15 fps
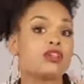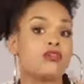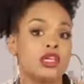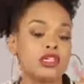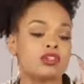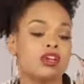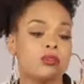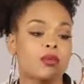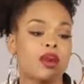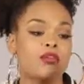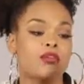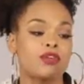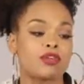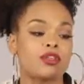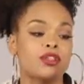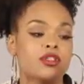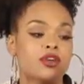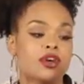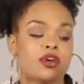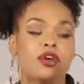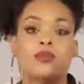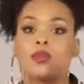started when I first
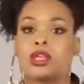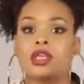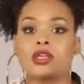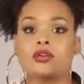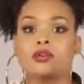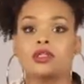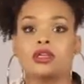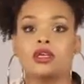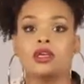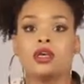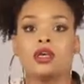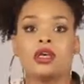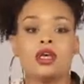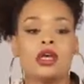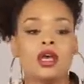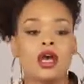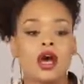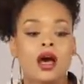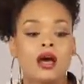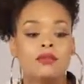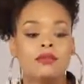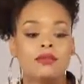heard Whitney Houston.
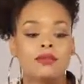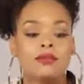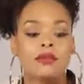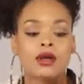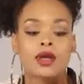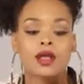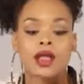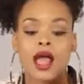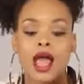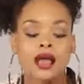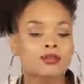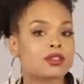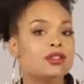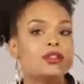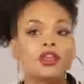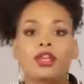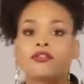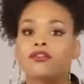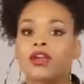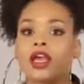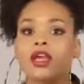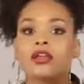Absolutely a
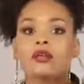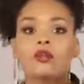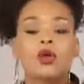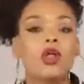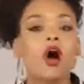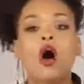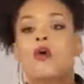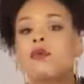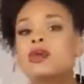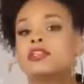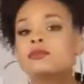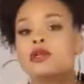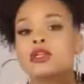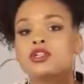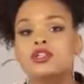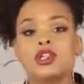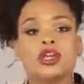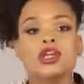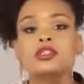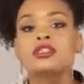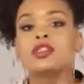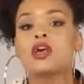fan. Will always be. She
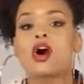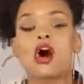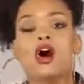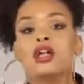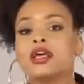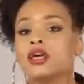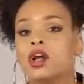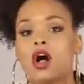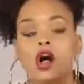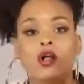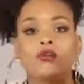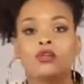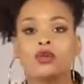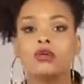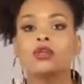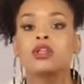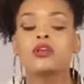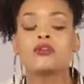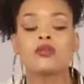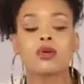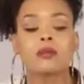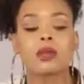is the all in all vocally
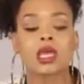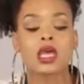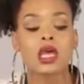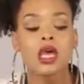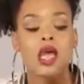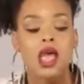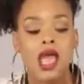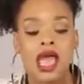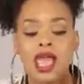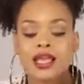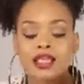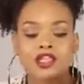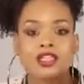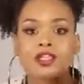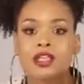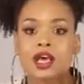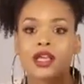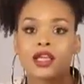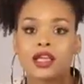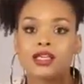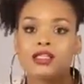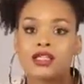for me. And it just kind
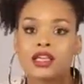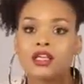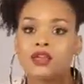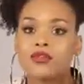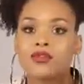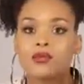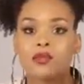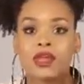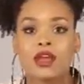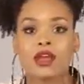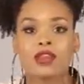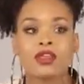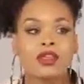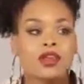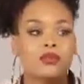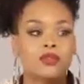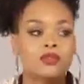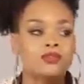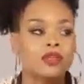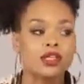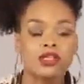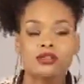of continued from there. Then I was
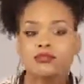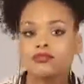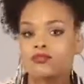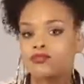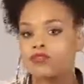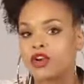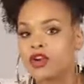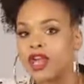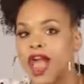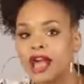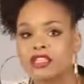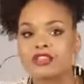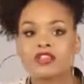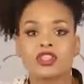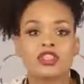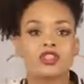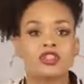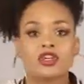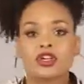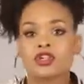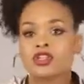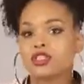really very active in the
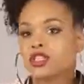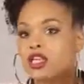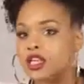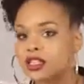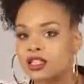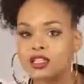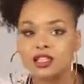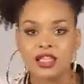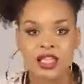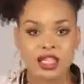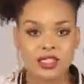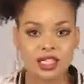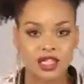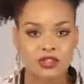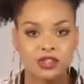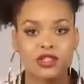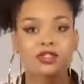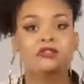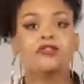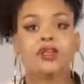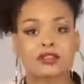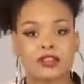church, taking the leads, actually
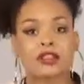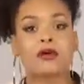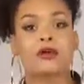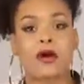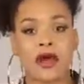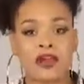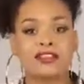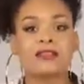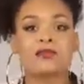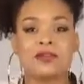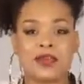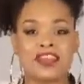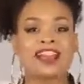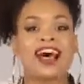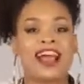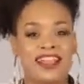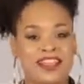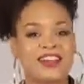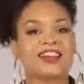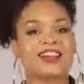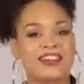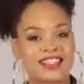directing the choirs and whatnot. Your
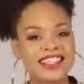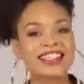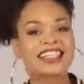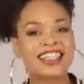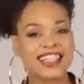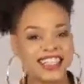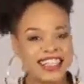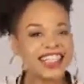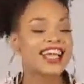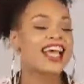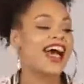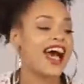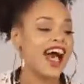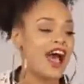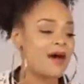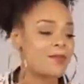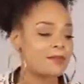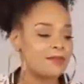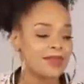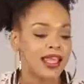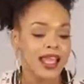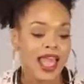girl was good.
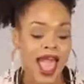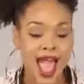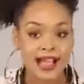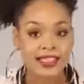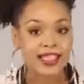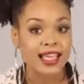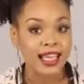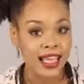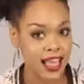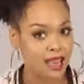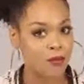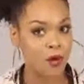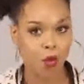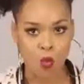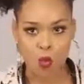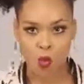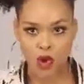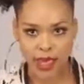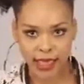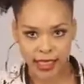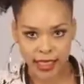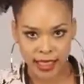Acting came
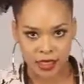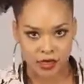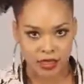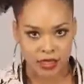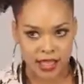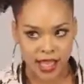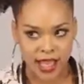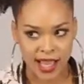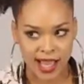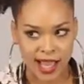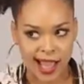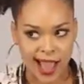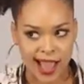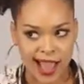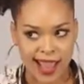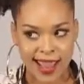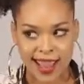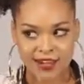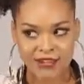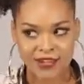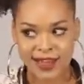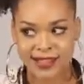way later. Like, I
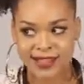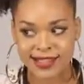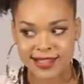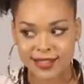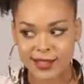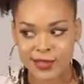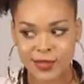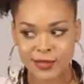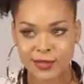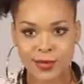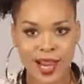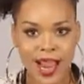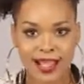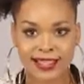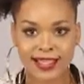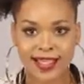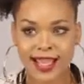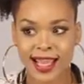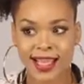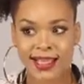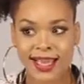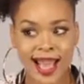had friends in school who were acting,
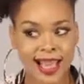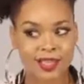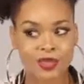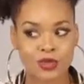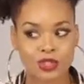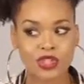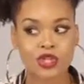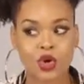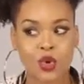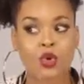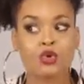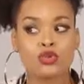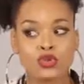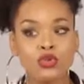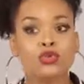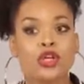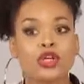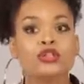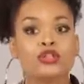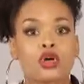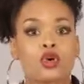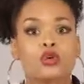and I used to go to their
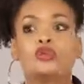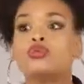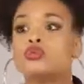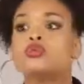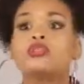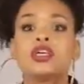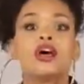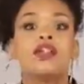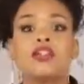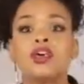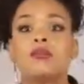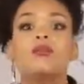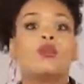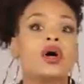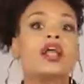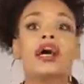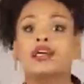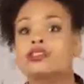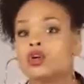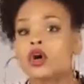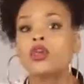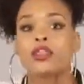shows to tell them when I
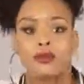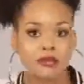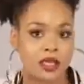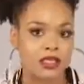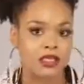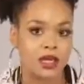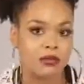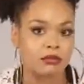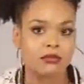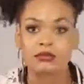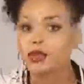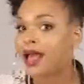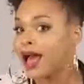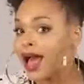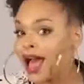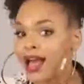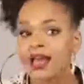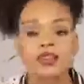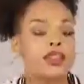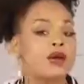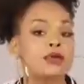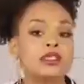saw them mess up. Ha!
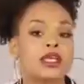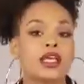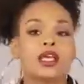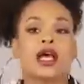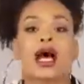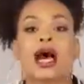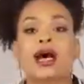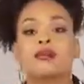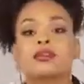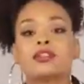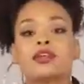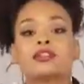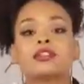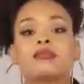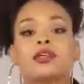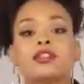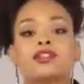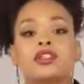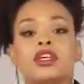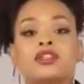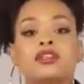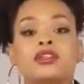That was it. I was there to be the
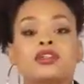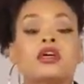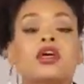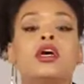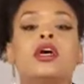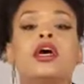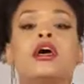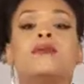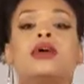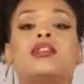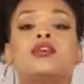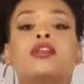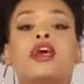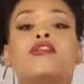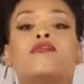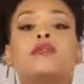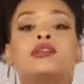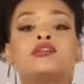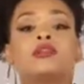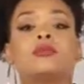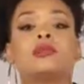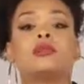jester and make their life
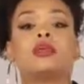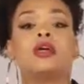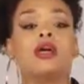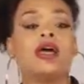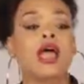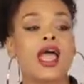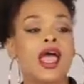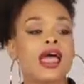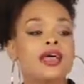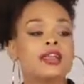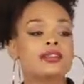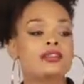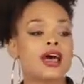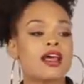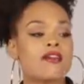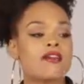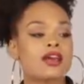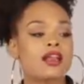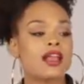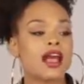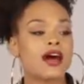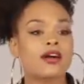miserable. And it's kind of
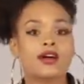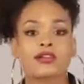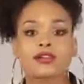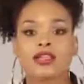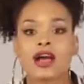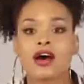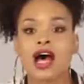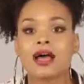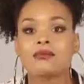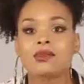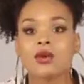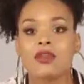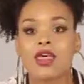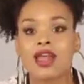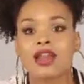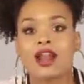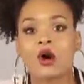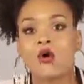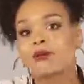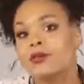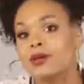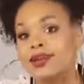funny now because now I'm doing that, and I
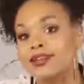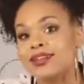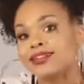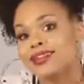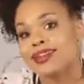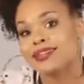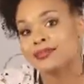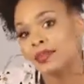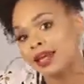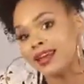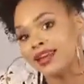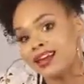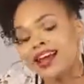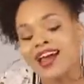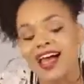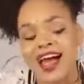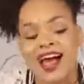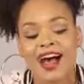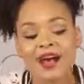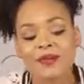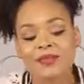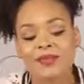hope nobody does that to me.
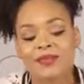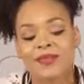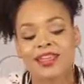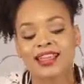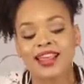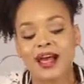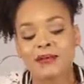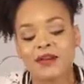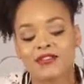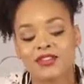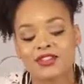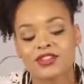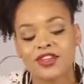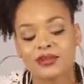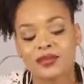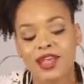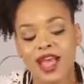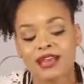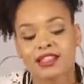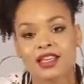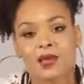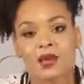Got my first start with
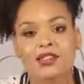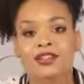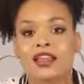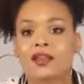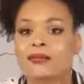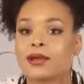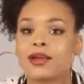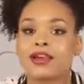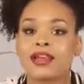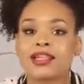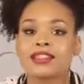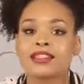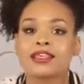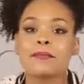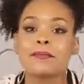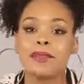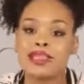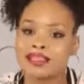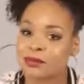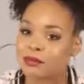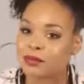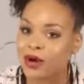acting with Tyler Perry's
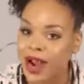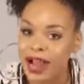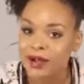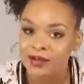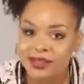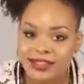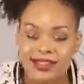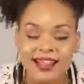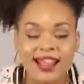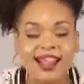Meet the Browns.